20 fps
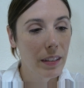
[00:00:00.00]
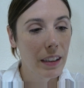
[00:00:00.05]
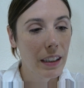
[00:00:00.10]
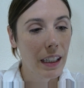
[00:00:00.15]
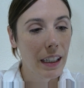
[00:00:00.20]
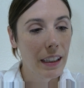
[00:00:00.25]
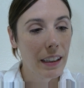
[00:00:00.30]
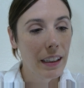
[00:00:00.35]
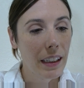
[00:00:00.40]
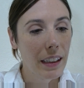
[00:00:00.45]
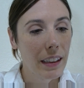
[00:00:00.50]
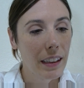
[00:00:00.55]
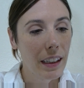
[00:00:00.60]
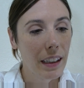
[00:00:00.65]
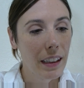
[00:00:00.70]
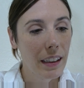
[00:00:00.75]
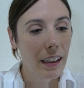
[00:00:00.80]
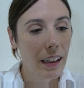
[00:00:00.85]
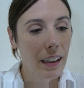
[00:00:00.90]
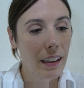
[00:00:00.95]
Tight, tight,
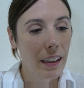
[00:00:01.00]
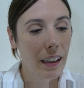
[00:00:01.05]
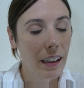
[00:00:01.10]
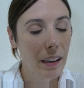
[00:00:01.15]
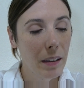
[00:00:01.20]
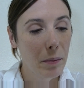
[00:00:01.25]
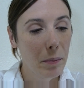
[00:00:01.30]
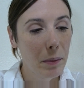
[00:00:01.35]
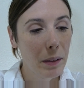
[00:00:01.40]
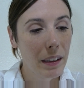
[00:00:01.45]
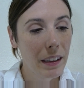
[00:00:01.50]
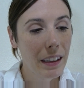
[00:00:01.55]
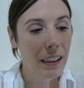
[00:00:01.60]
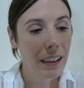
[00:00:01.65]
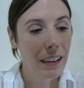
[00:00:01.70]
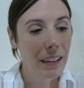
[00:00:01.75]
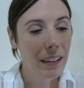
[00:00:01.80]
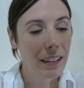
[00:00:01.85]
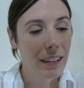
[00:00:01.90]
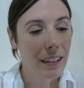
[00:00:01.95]
tight, tight, tight, breathe
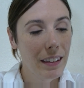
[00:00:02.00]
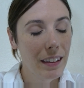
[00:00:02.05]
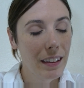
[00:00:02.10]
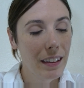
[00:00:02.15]
in.